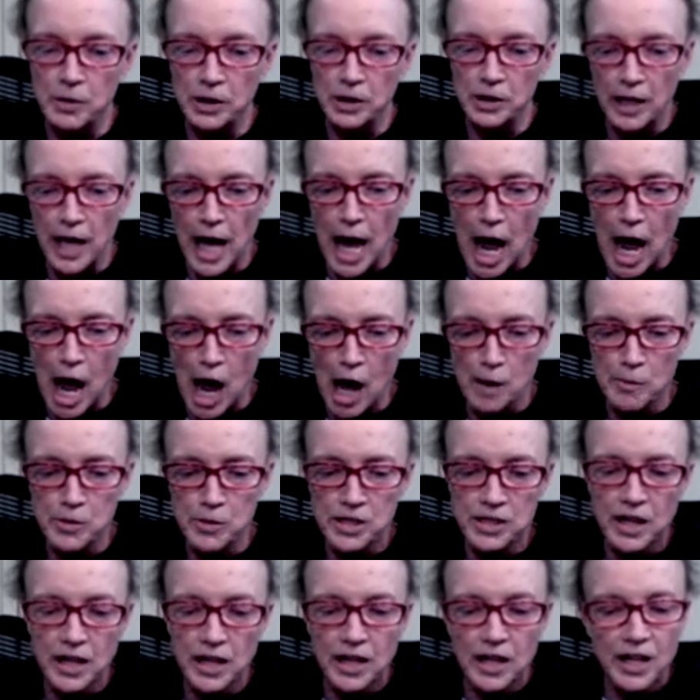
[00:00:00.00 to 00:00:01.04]

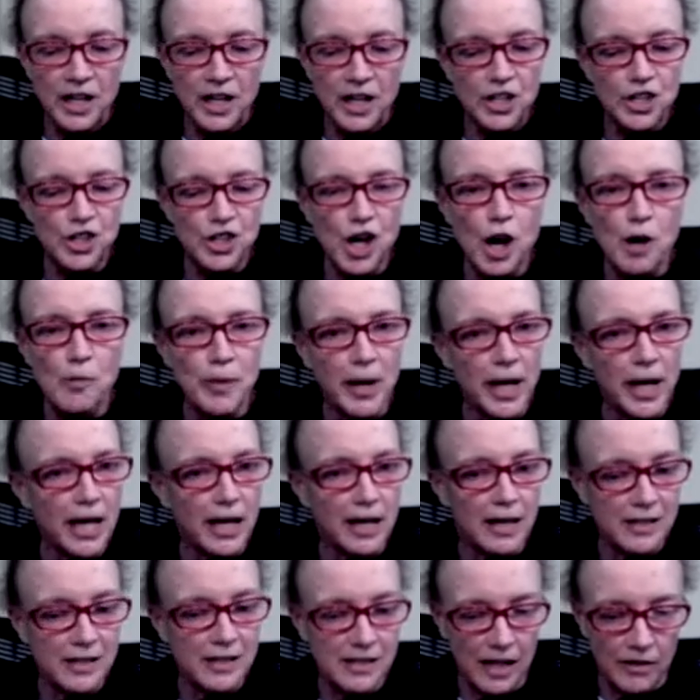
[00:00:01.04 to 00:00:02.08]
Labs,
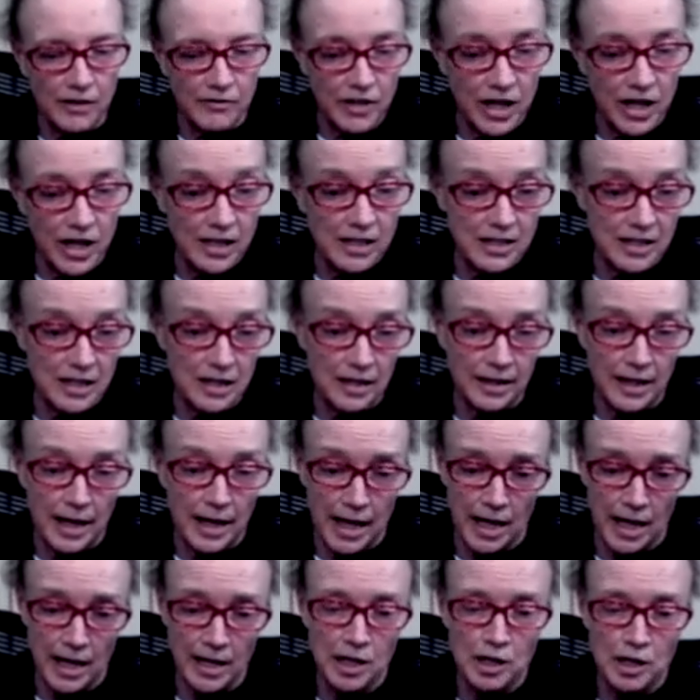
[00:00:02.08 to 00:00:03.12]
Shar-Peis, I've not seen
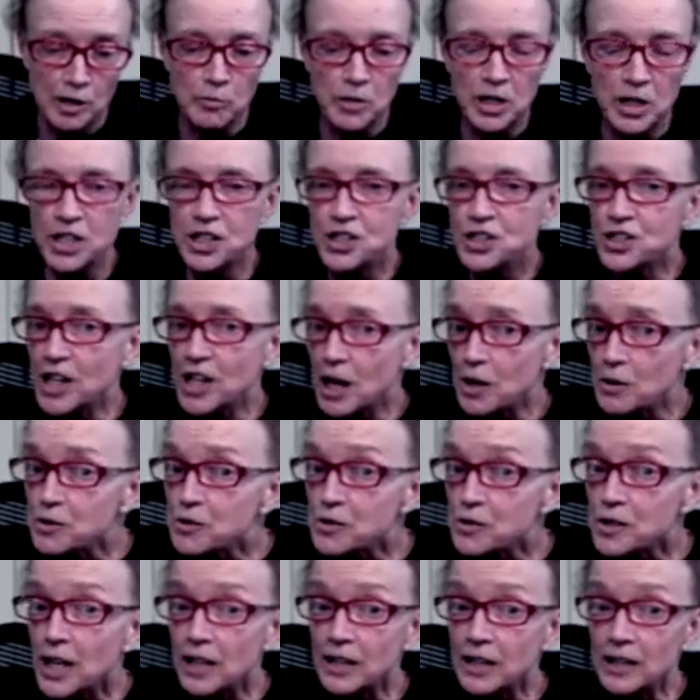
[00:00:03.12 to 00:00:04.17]
that. Mini
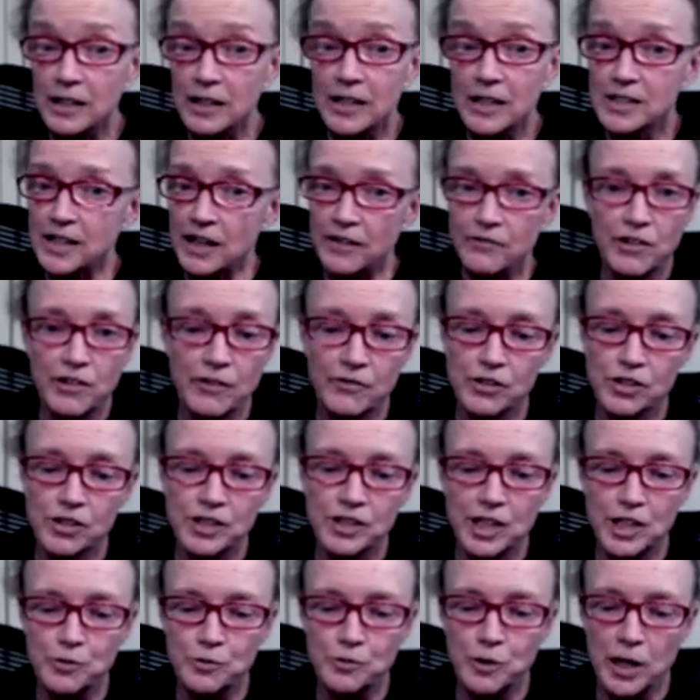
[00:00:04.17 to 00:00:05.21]
Schnauzers on the list, I've never
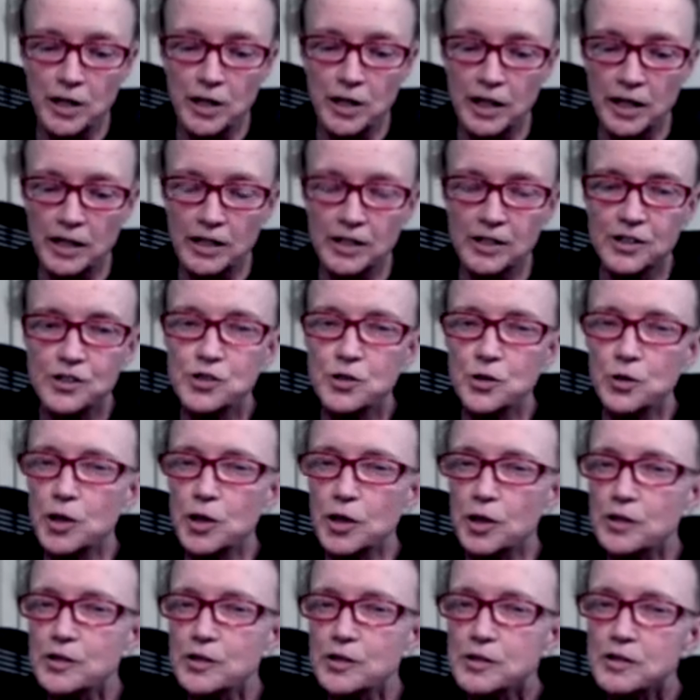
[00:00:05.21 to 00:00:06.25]
seen one. And
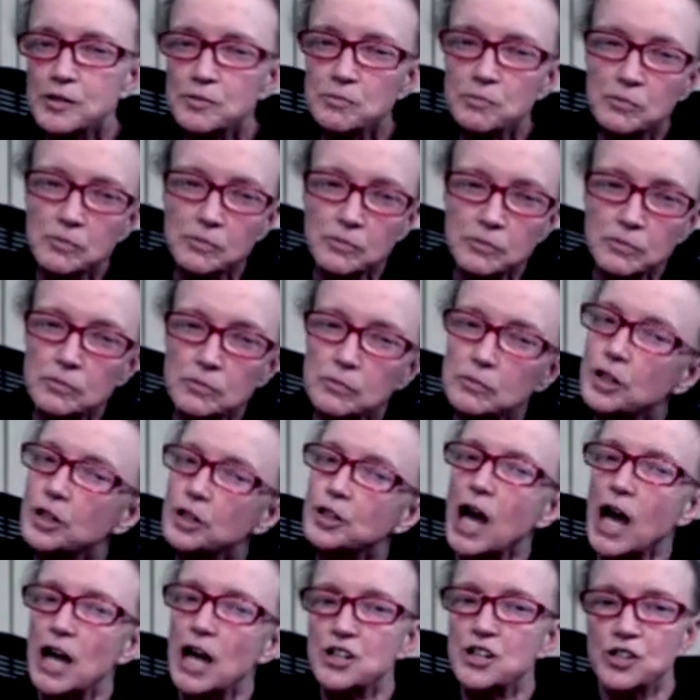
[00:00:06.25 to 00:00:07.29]
Doodles, we're
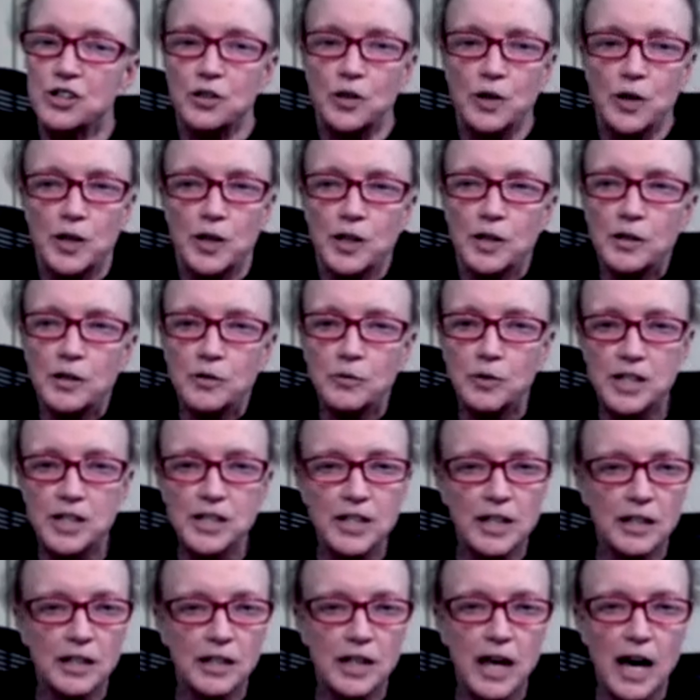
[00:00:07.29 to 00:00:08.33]
not sure. We
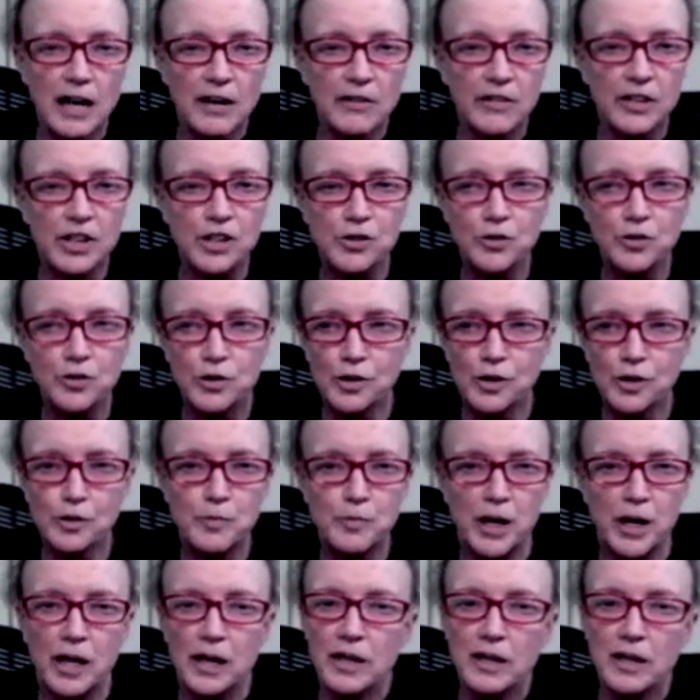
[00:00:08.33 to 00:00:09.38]
see a lot of it in Doodles,
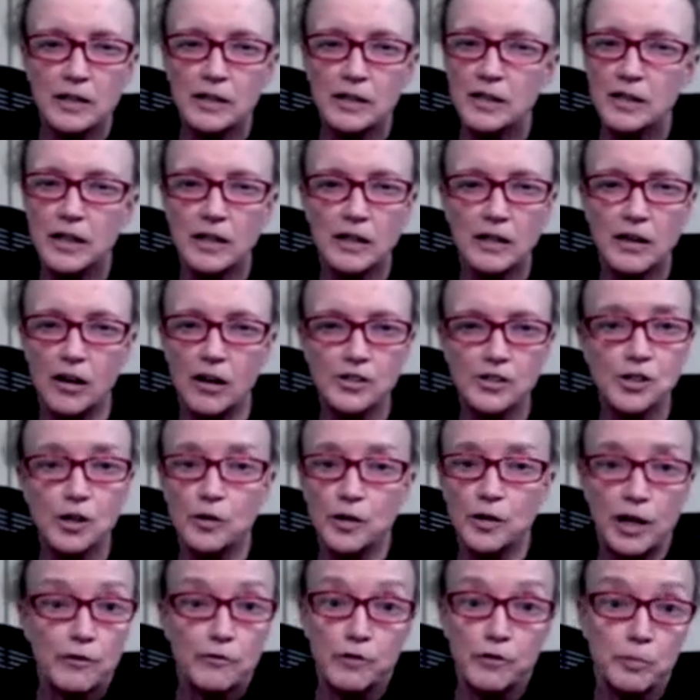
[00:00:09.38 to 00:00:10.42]
but also
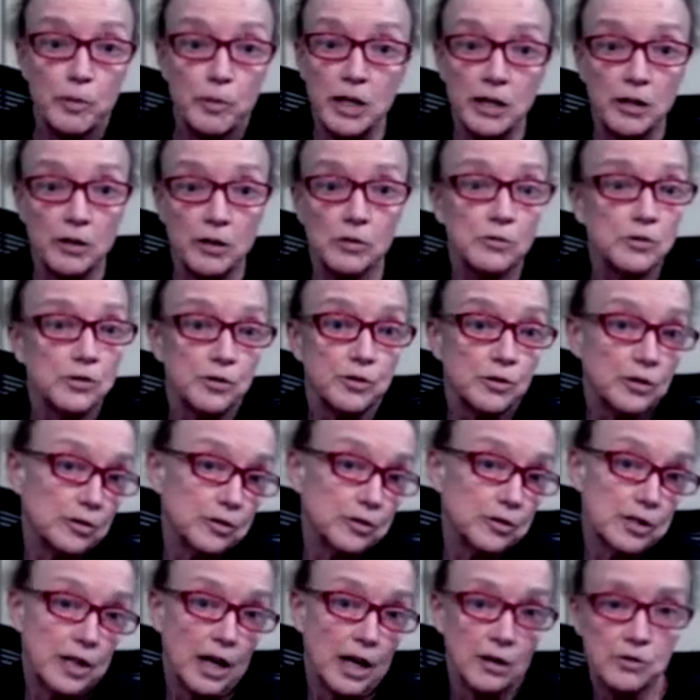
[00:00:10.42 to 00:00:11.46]
everybody owns
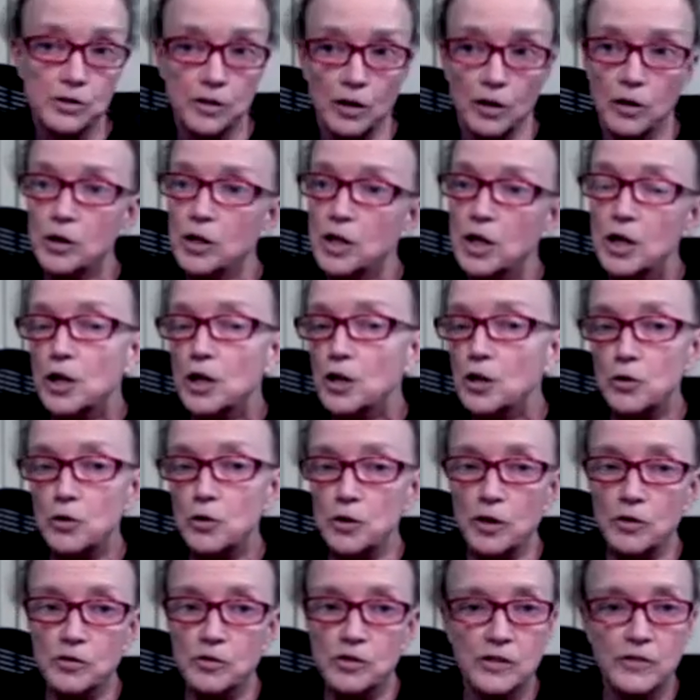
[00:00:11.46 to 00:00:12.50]
Doodles now. So who
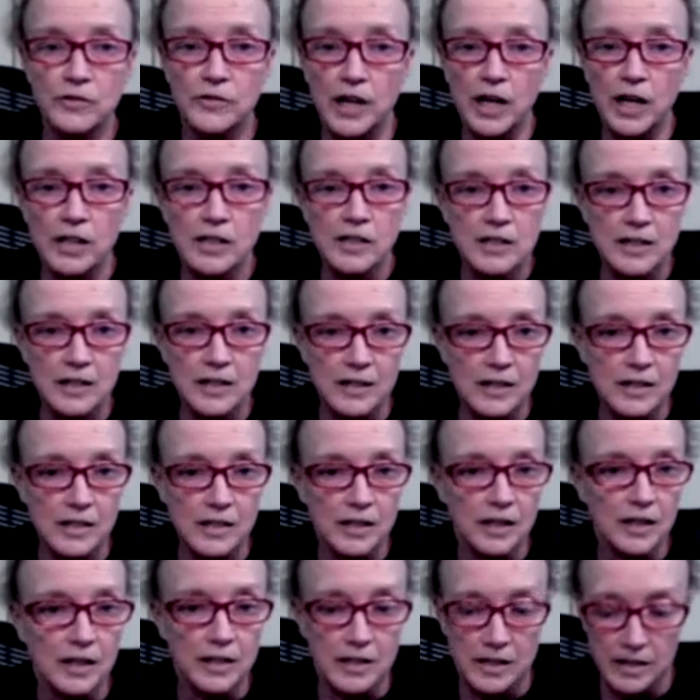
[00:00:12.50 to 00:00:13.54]
knows if that's
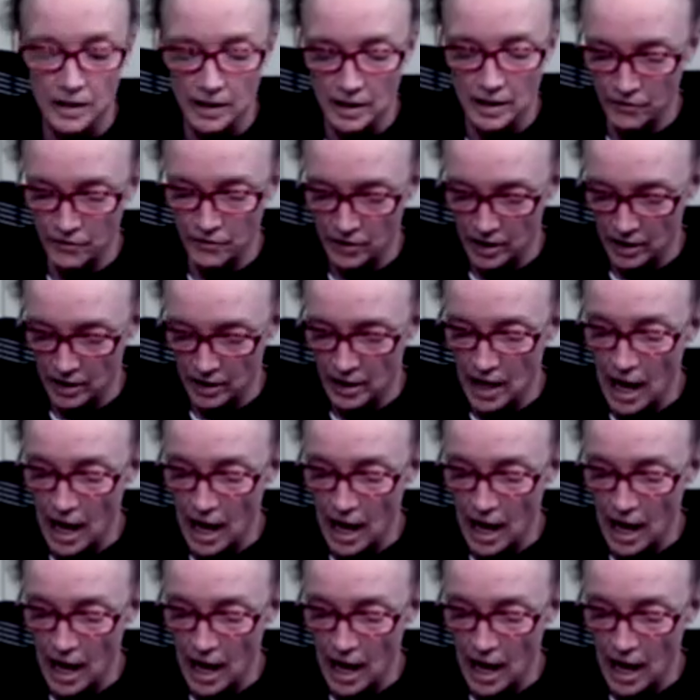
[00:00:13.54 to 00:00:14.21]
statistically significant?